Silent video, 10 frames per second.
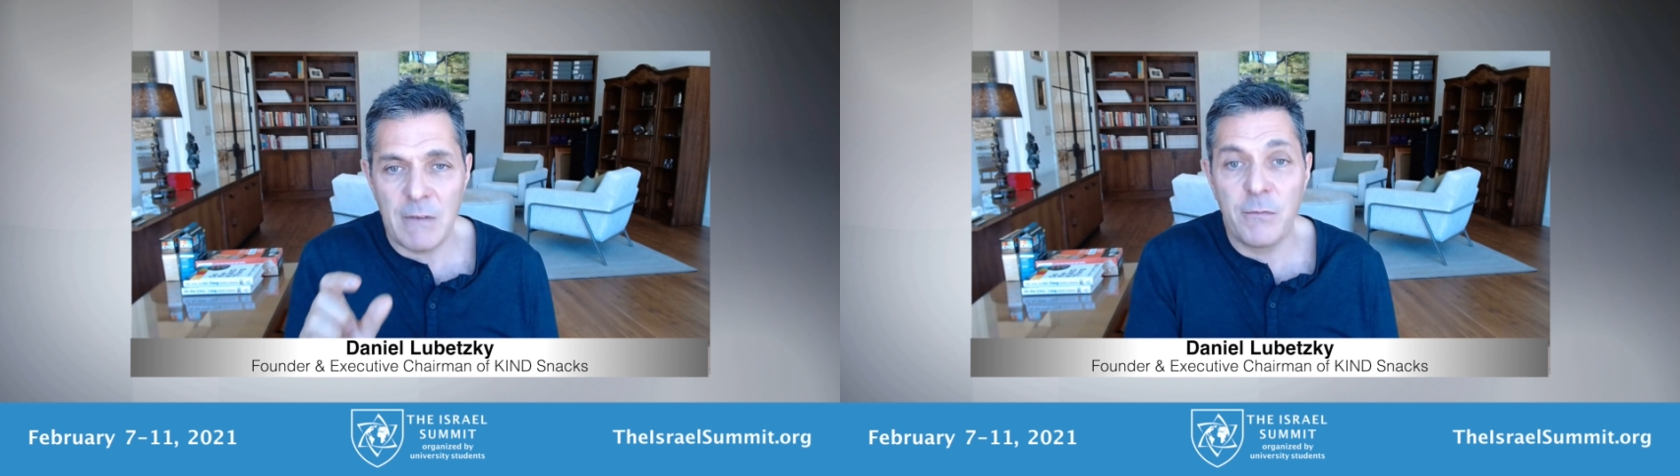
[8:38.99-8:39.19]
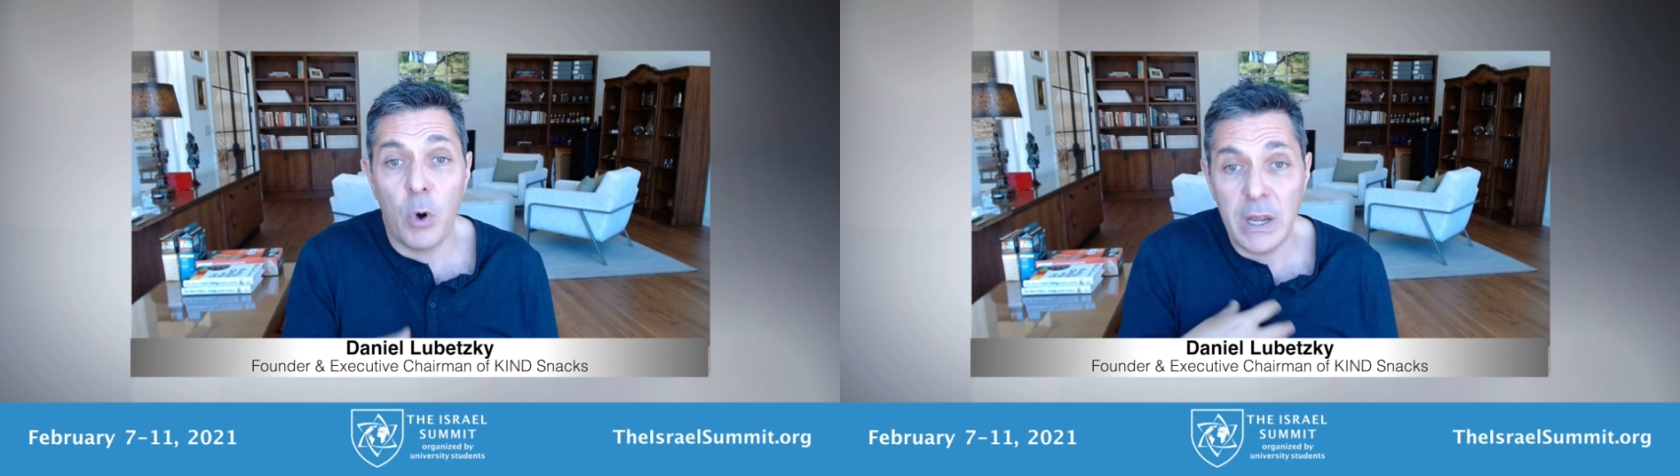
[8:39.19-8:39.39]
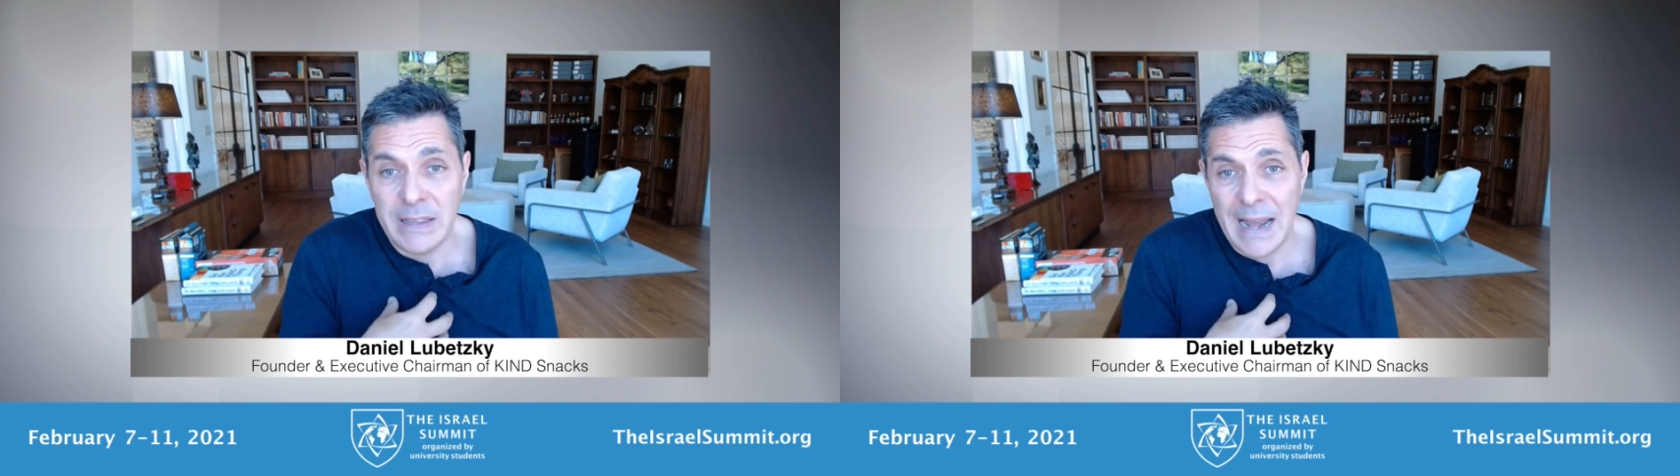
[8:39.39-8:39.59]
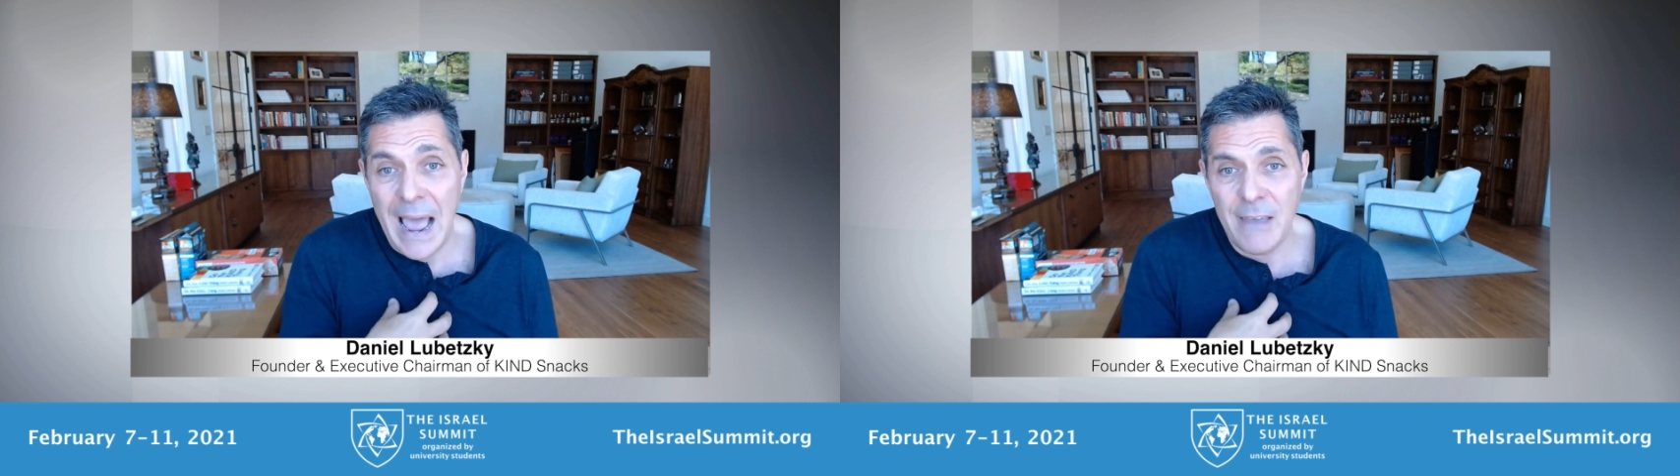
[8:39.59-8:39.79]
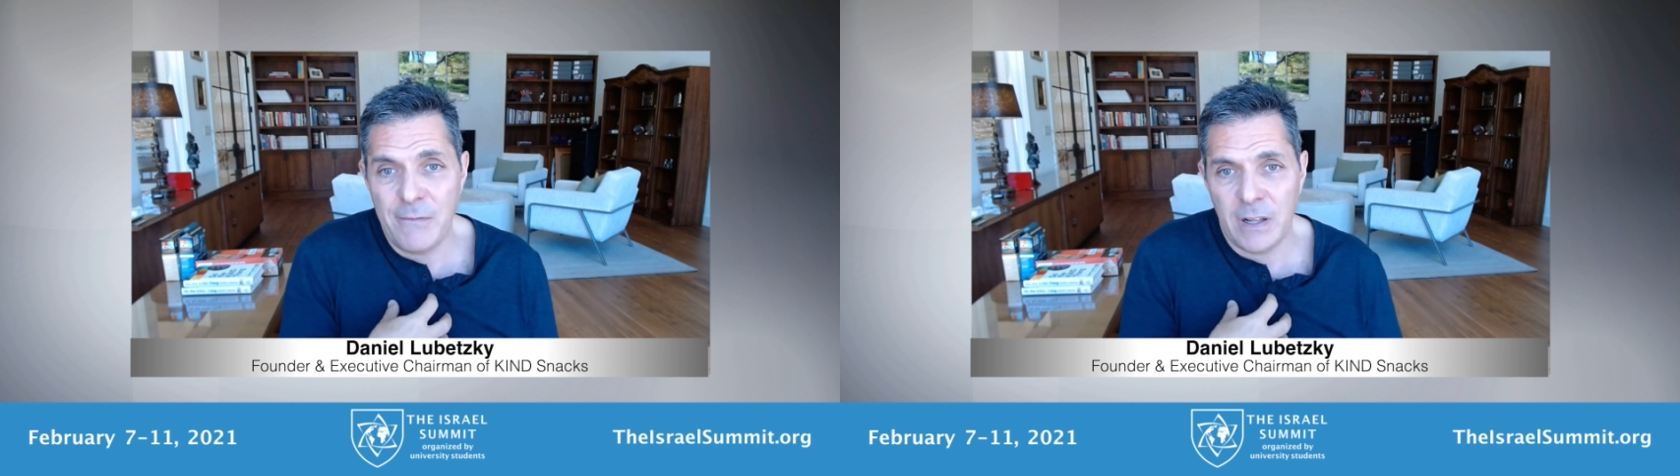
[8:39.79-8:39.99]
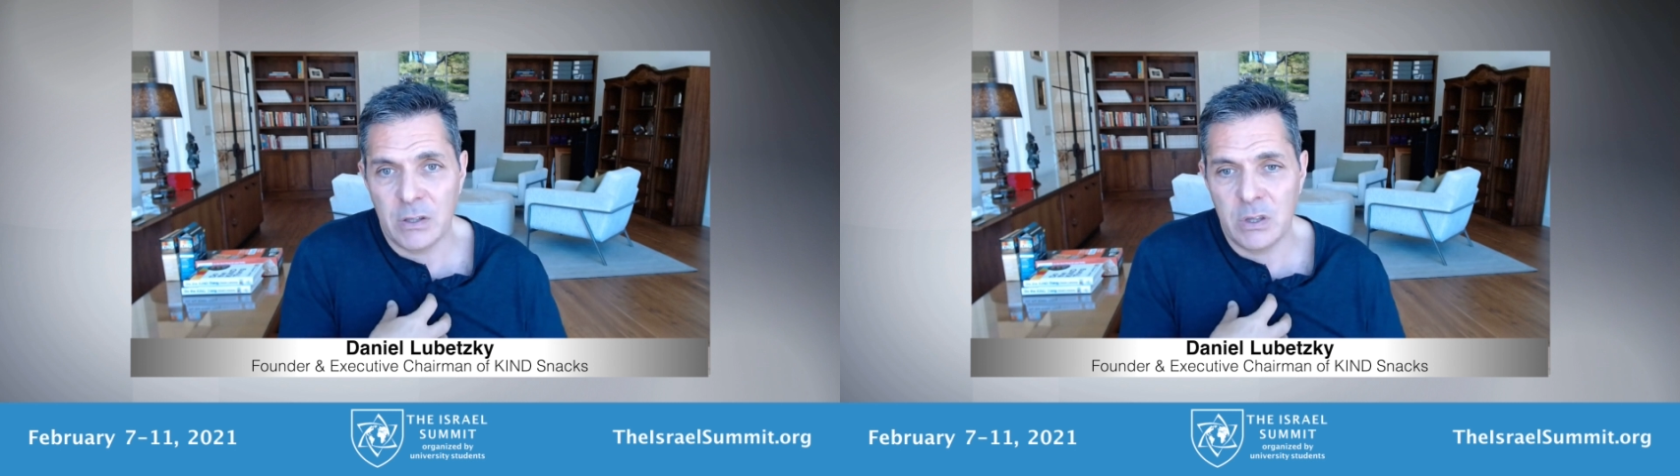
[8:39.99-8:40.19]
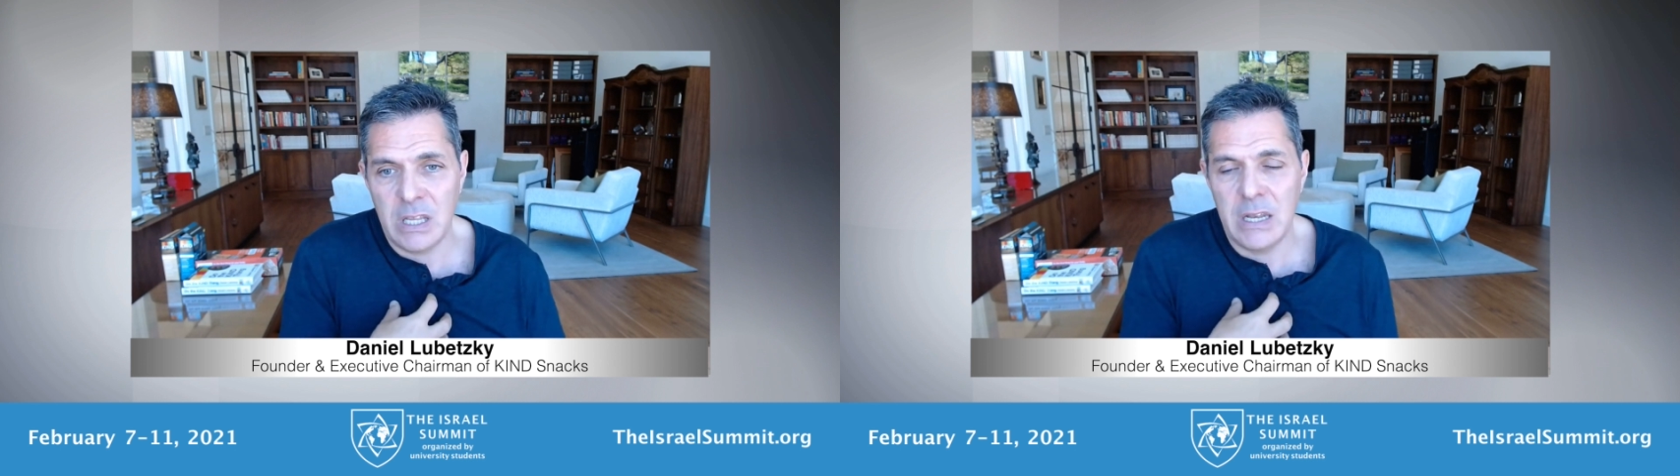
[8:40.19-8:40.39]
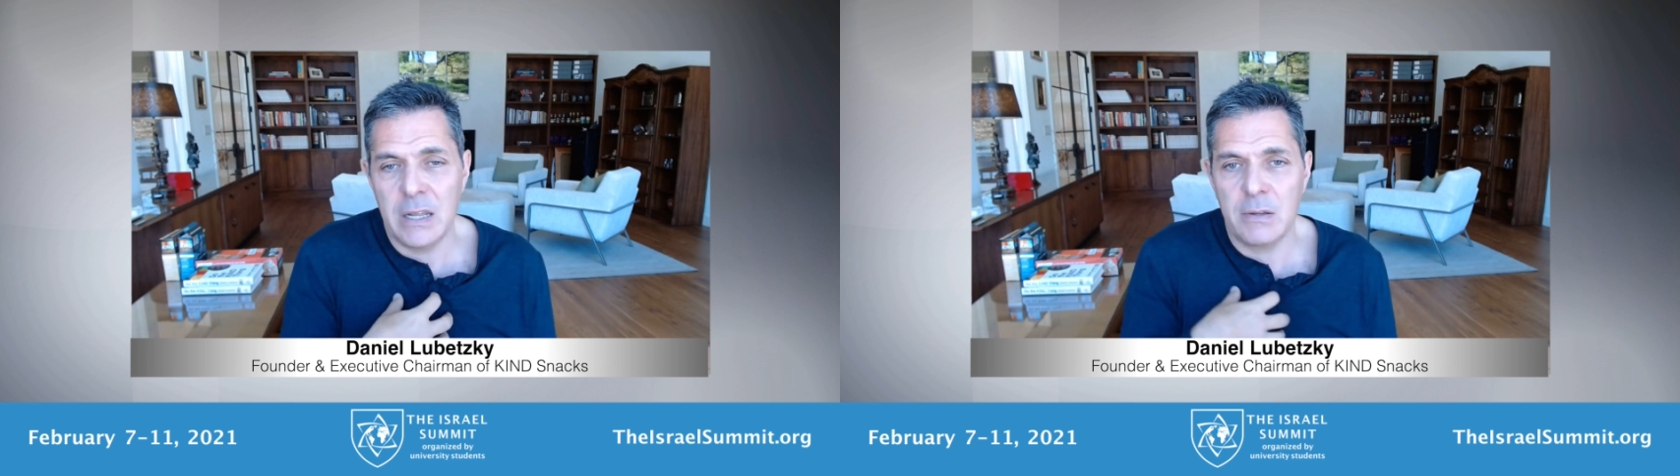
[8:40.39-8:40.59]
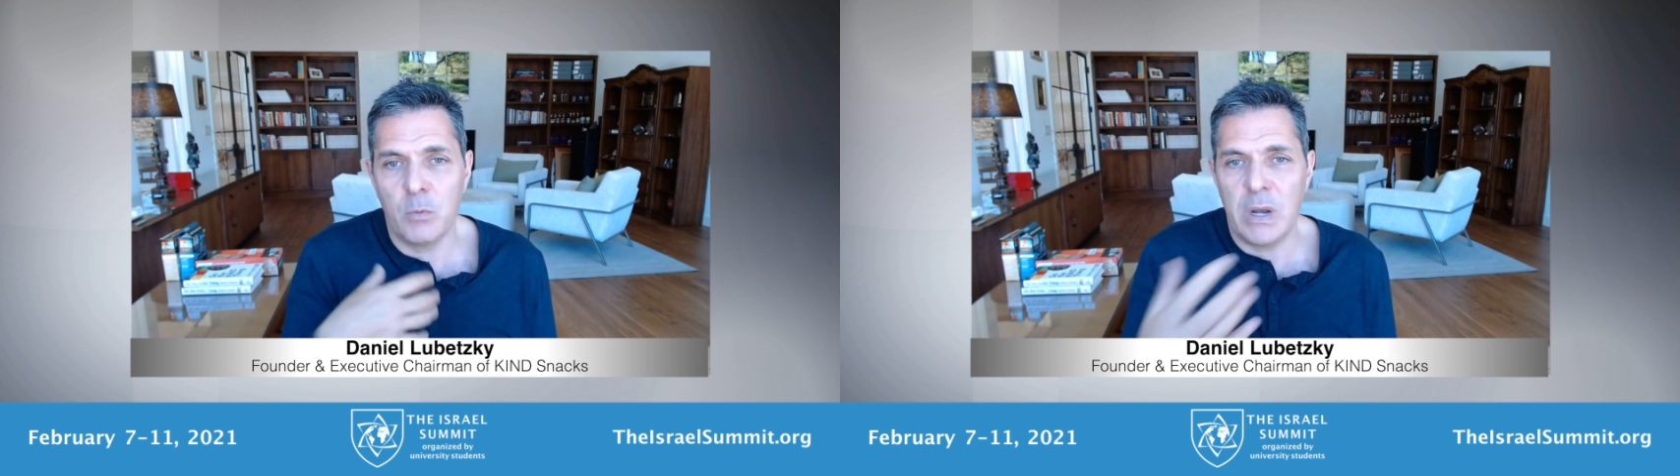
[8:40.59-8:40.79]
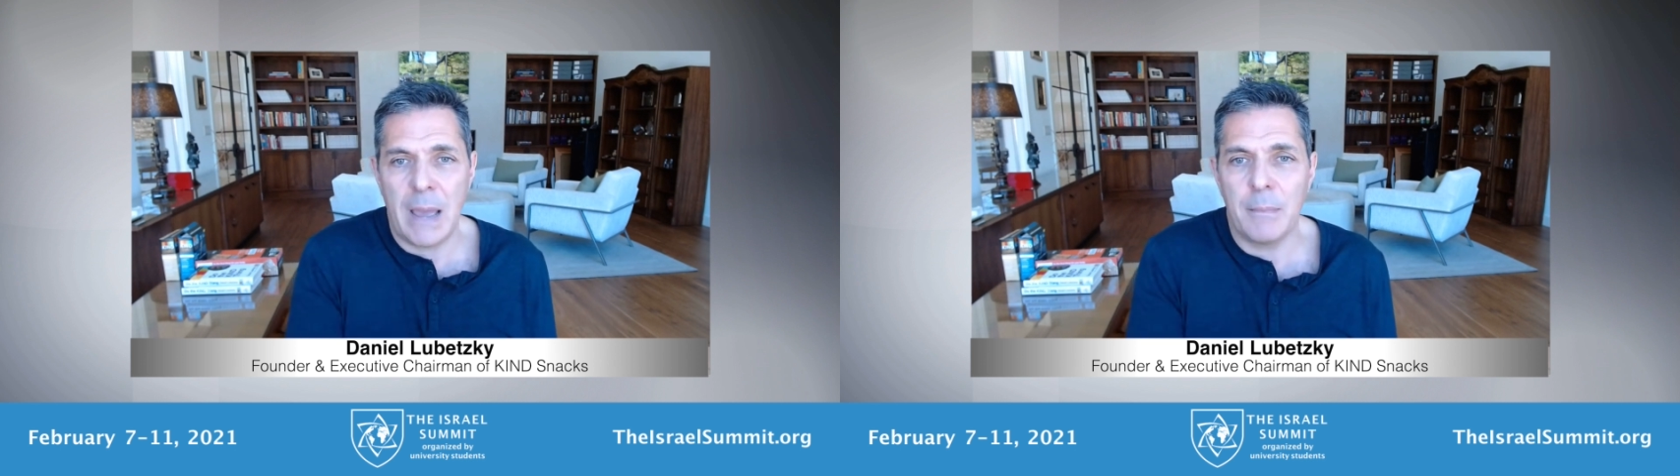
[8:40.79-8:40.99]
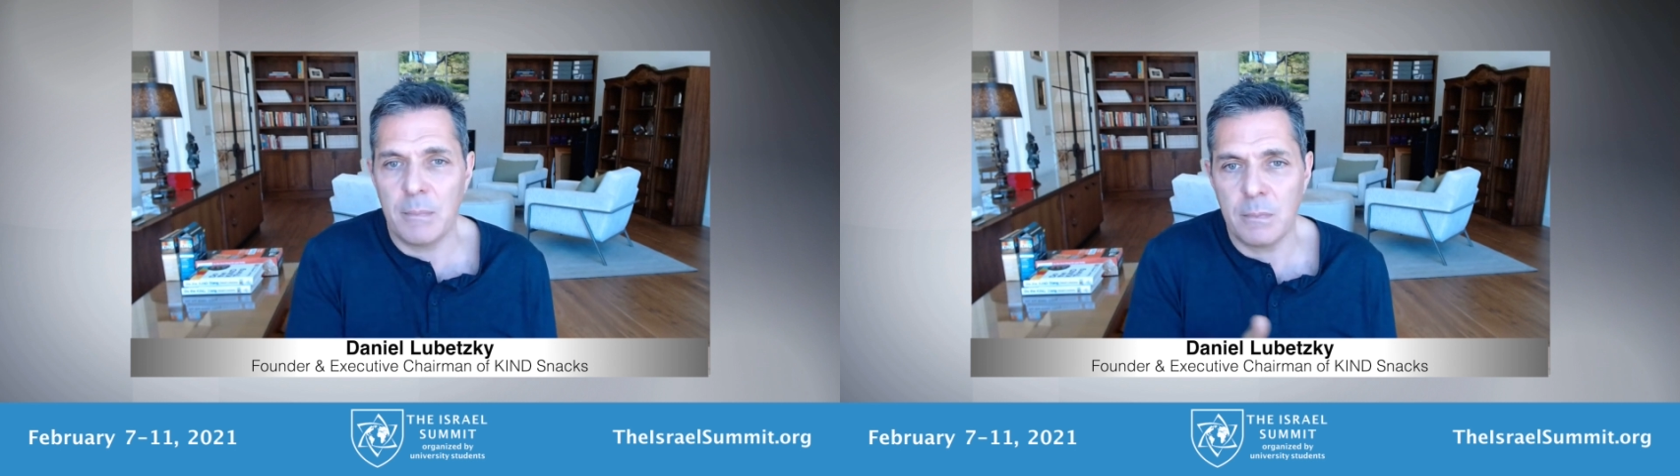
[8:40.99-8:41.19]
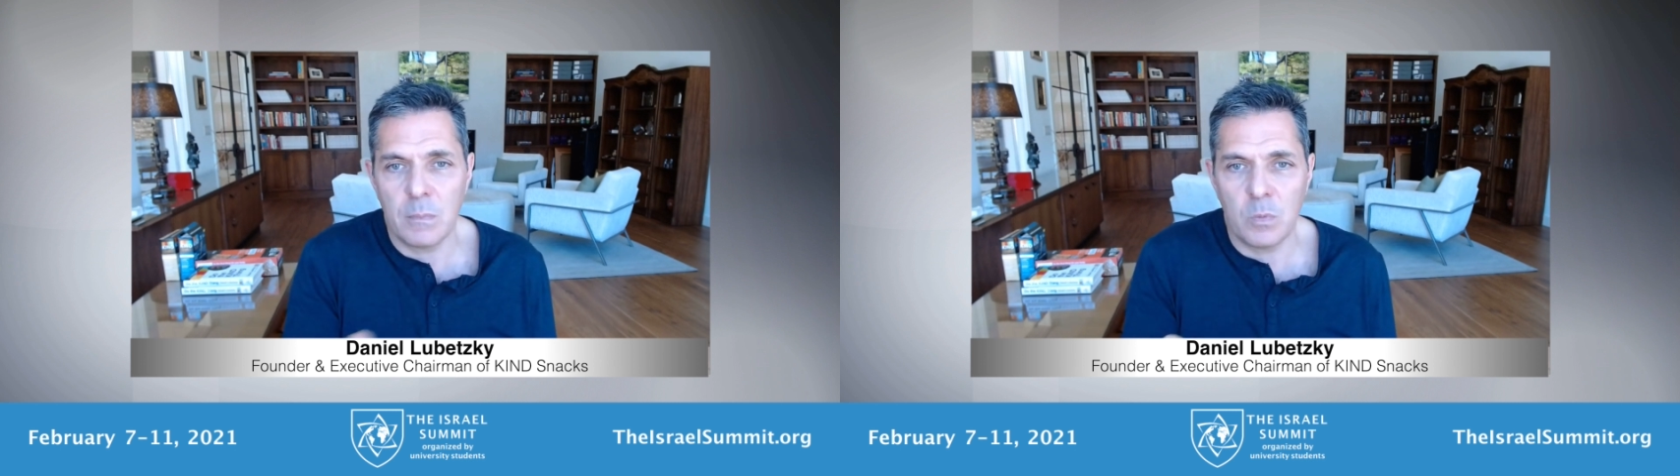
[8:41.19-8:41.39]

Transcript: void that I felt needed when I'm